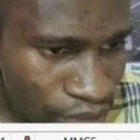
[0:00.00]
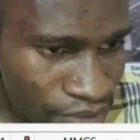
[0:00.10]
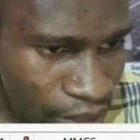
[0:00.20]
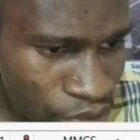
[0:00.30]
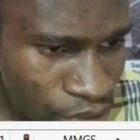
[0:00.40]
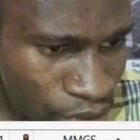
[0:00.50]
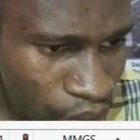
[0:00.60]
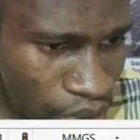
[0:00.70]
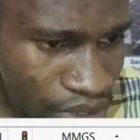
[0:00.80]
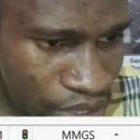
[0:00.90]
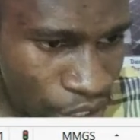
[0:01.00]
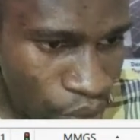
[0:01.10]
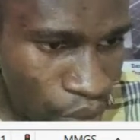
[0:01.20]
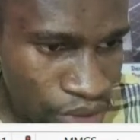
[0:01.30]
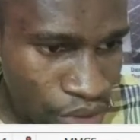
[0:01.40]
be what? Equal.
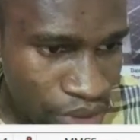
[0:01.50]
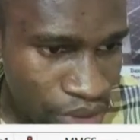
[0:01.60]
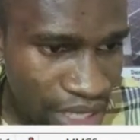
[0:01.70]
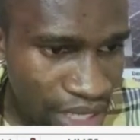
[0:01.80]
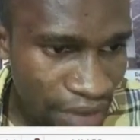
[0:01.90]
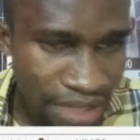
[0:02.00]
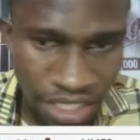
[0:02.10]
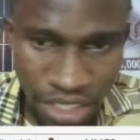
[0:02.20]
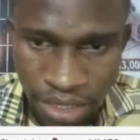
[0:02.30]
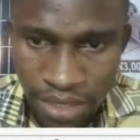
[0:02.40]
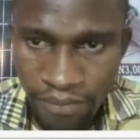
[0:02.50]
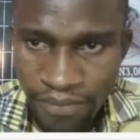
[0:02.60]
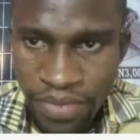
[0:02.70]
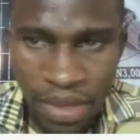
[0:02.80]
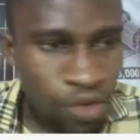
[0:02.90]
So these are relations.
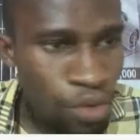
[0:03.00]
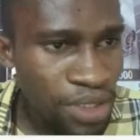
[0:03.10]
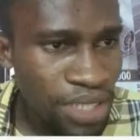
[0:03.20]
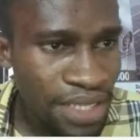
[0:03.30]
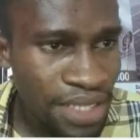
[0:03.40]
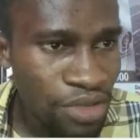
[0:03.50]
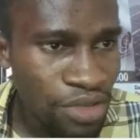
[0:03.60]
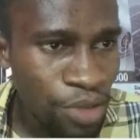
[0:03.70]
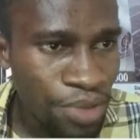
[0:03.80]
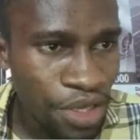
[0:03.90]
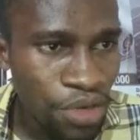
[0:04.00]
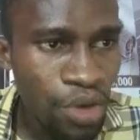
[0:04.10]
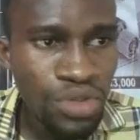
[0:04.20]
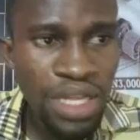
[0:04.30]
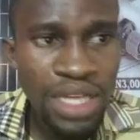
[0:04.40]
So once I tell it to be equal to the
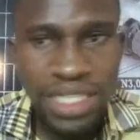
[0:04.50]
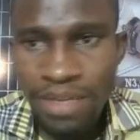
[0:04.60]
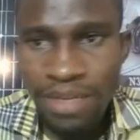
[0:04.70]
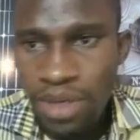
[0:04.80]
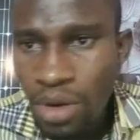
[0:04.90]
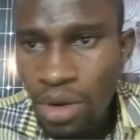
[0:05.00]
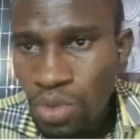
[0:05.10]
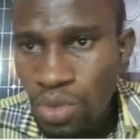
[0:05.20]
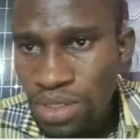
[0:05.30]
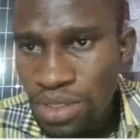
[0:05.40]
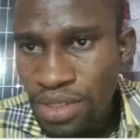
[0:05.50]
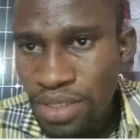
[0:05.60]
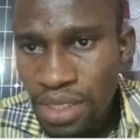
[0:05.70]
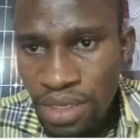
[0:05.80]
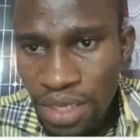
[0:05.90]
other side, it becomes what?
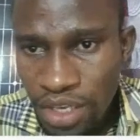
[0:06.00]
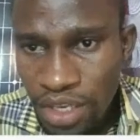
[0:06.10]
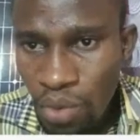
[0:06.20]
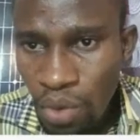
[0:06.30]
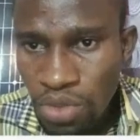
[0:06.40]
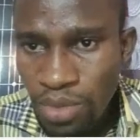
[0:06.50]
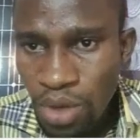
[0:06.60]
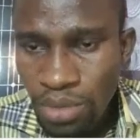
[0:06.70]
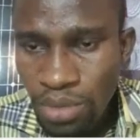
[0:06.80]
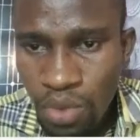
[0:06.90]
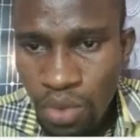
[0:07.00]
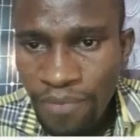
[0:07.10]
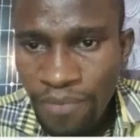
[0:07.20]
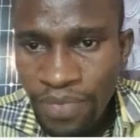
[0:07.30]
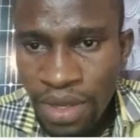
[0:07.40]
Equal. So it becomes a square.
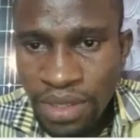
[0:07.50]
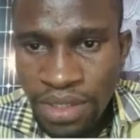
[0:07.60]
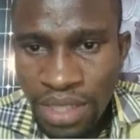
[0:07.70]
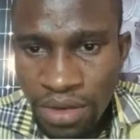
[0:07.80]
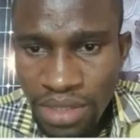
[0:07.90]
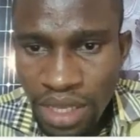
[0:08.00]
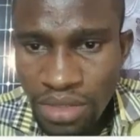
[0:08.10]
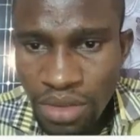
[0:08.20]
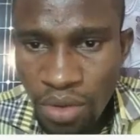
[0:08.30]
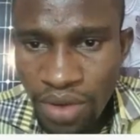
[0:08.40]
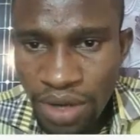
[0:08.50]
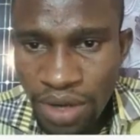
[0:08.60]
Now let's go over.